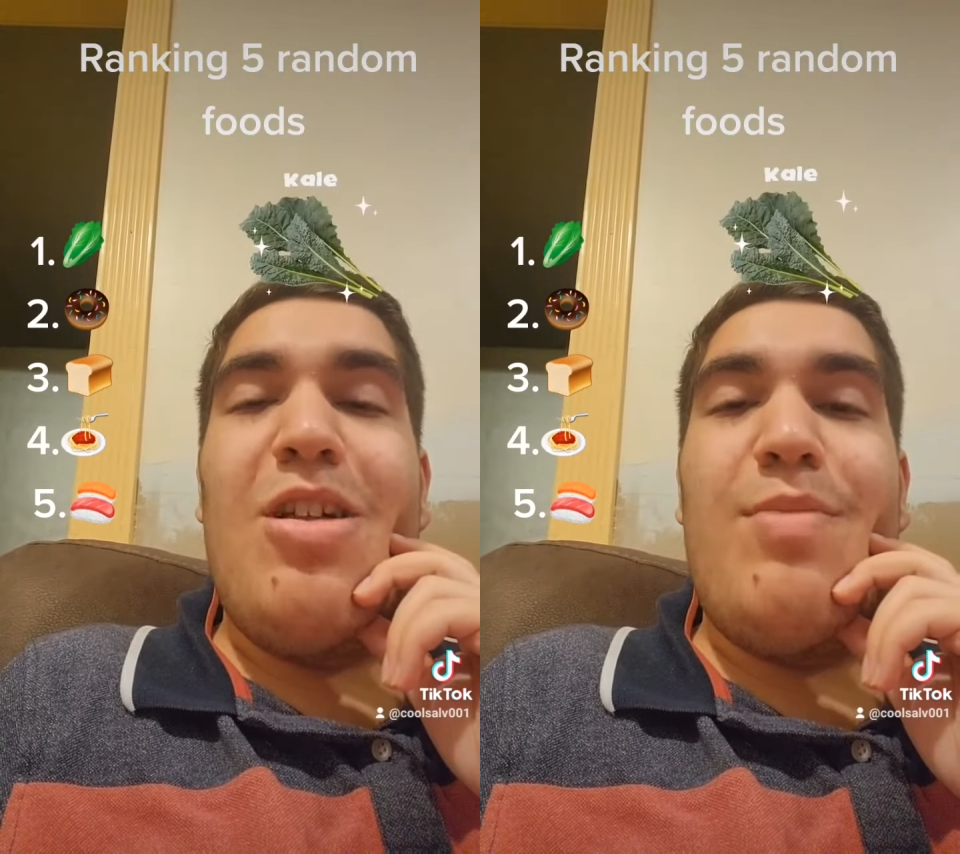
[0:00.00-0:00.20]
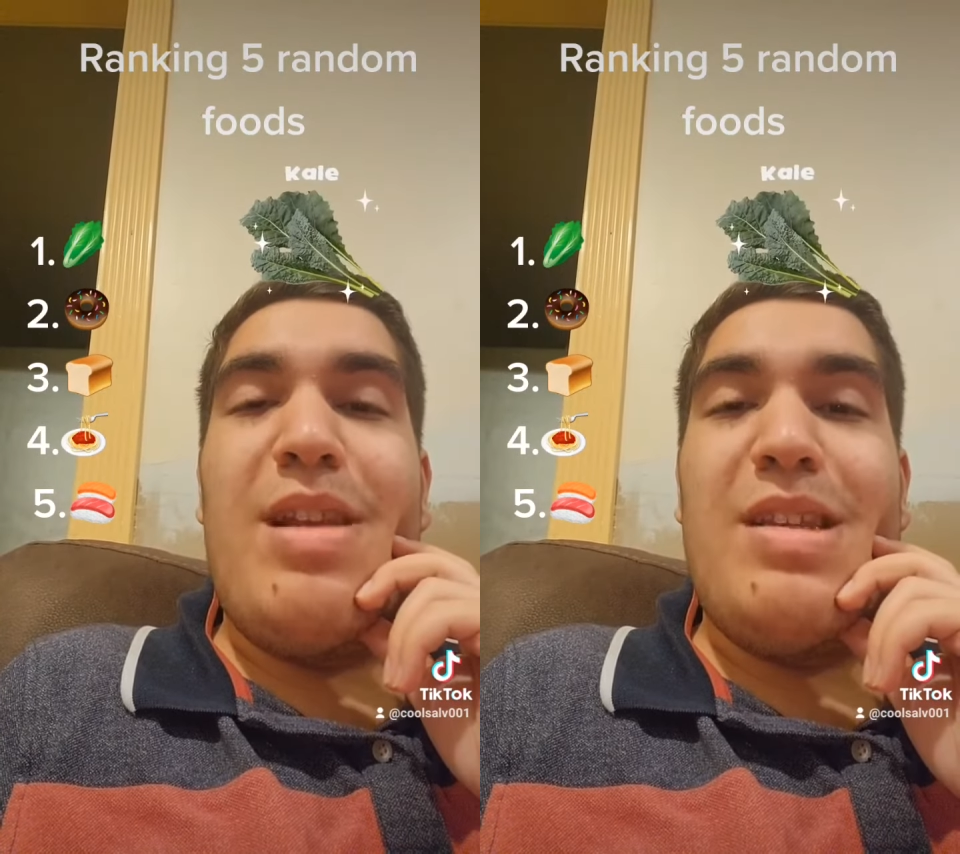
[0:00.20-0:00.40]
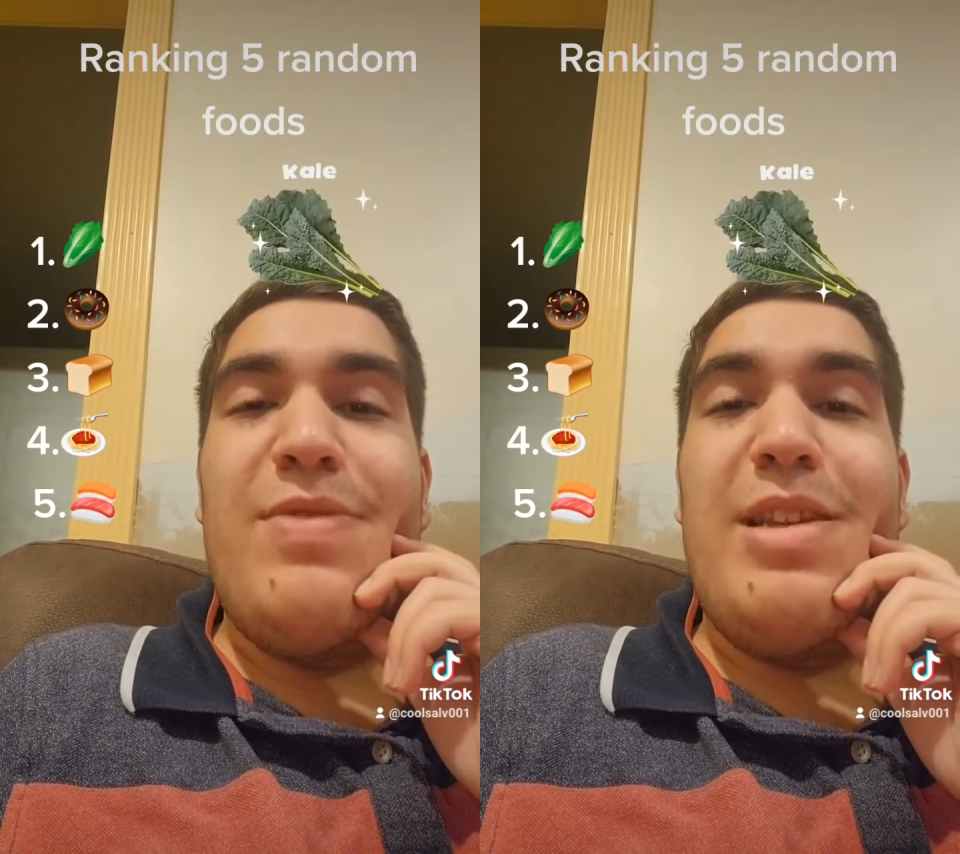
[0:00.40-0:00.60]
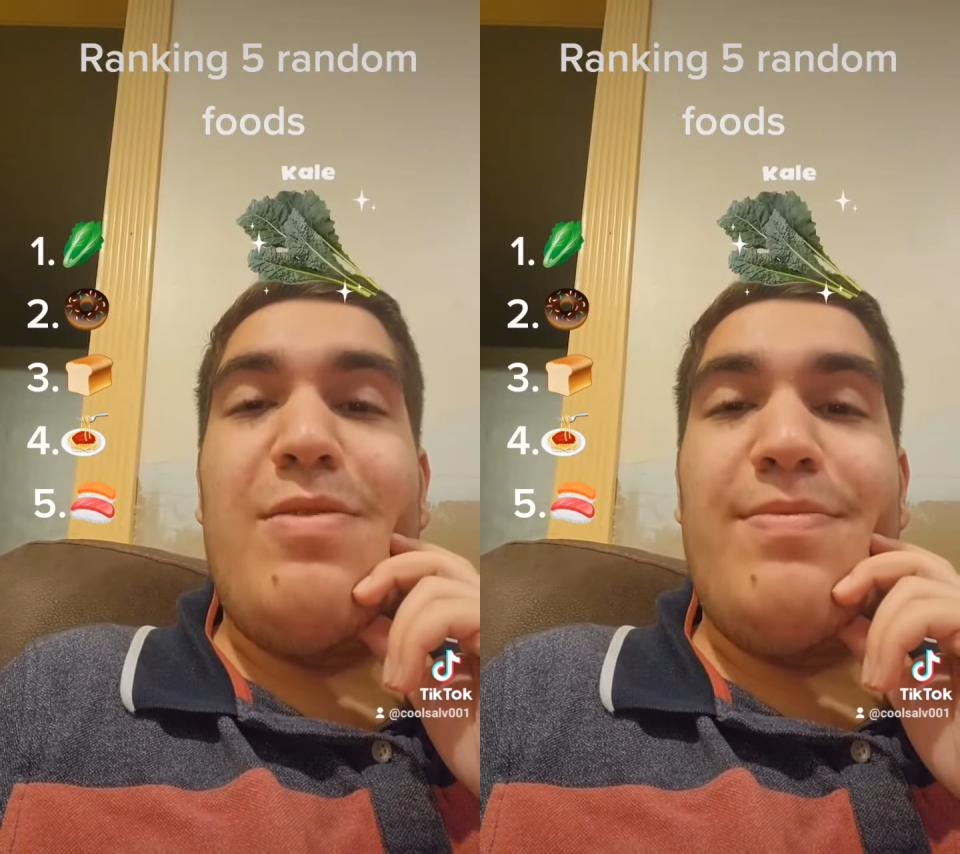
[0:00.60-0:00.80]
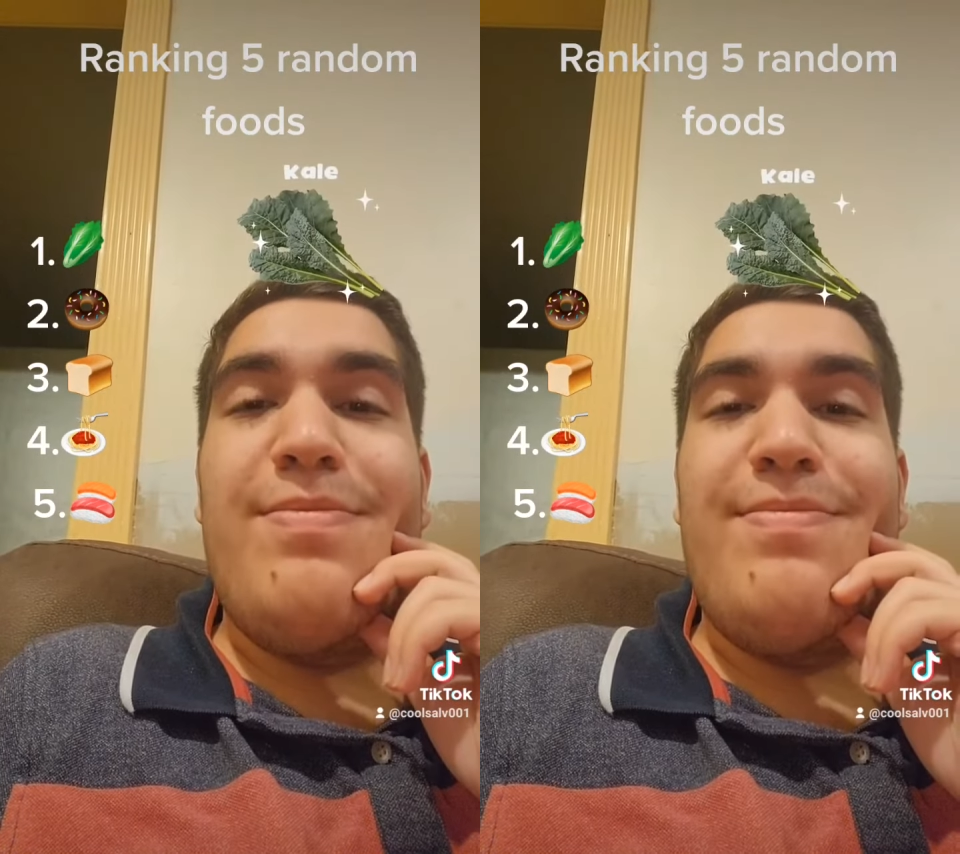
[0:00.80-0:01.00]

y'all in my next video.